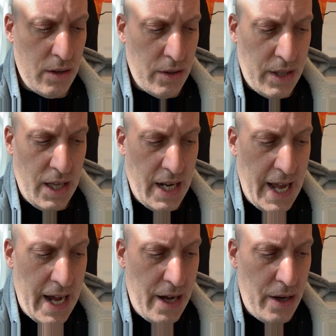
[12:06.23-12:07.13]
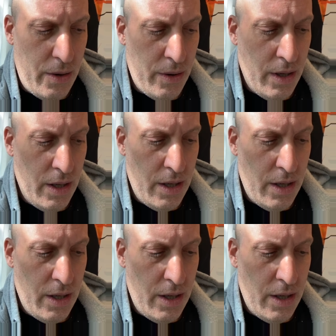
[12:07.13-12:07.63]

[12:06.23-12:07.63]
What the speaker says: looking at how,